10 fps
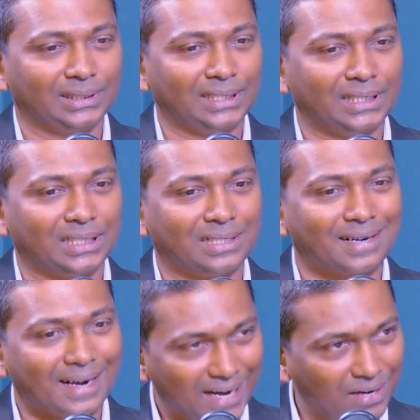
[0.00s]
the
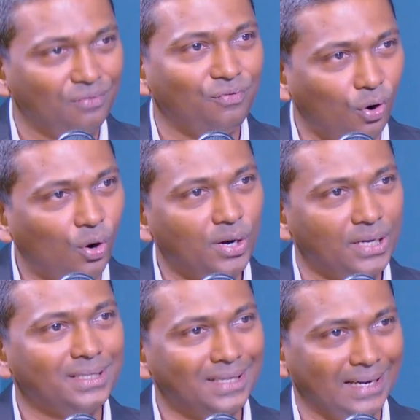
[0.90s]
trade war
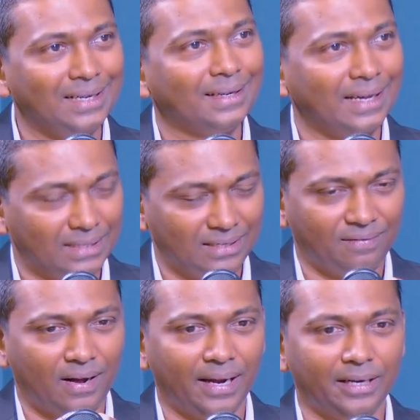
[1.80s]
is
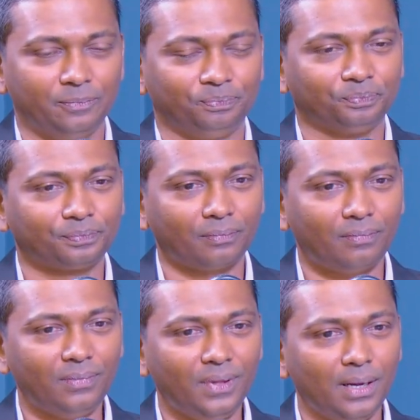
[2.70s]
intensifying.
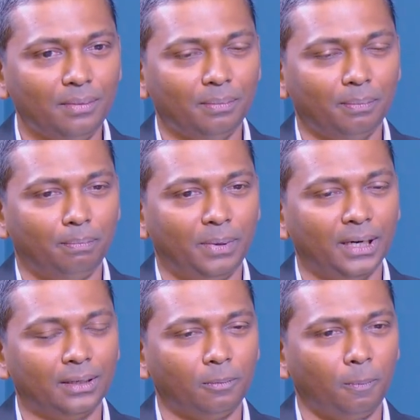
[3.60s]

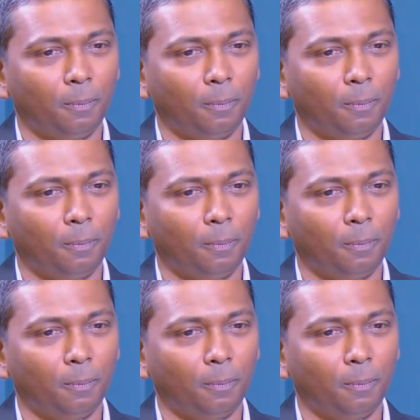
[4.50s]
But